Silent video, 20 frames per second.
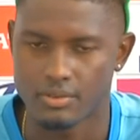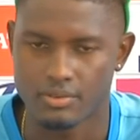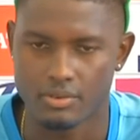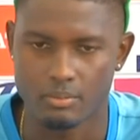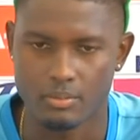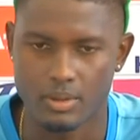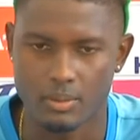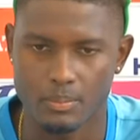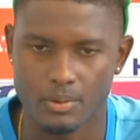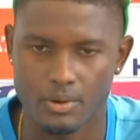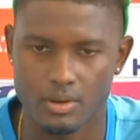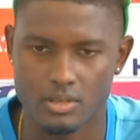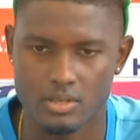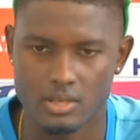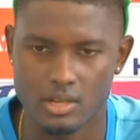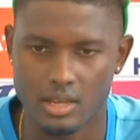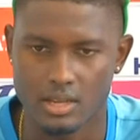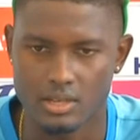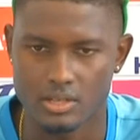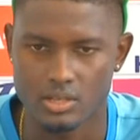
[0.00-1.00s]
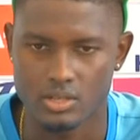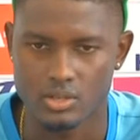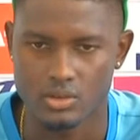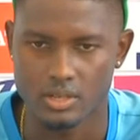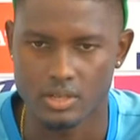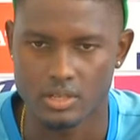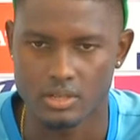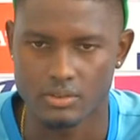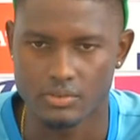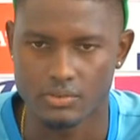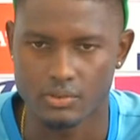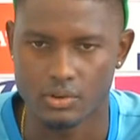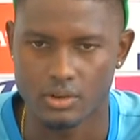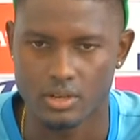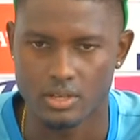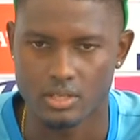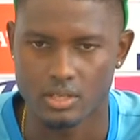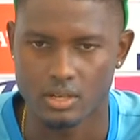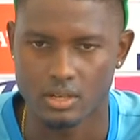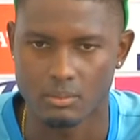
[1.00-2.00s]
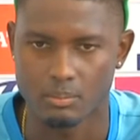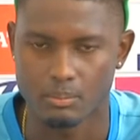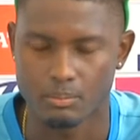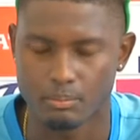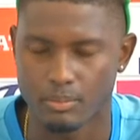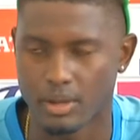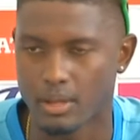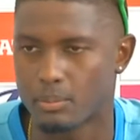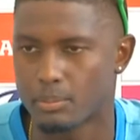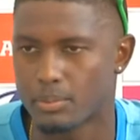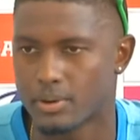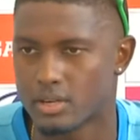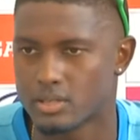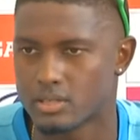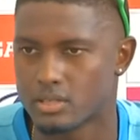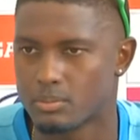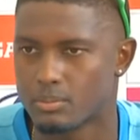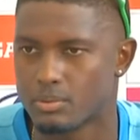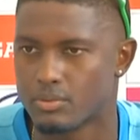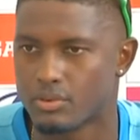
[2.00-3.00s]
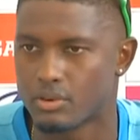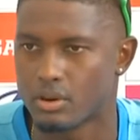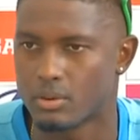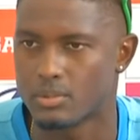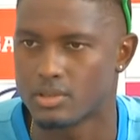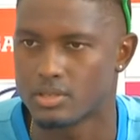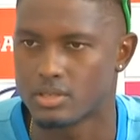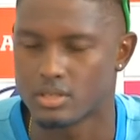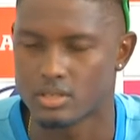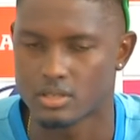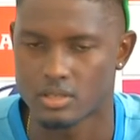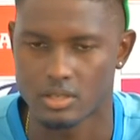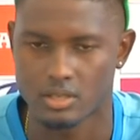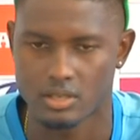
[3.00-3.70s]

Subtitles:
For me personally, I just try to focus in on my personal performances,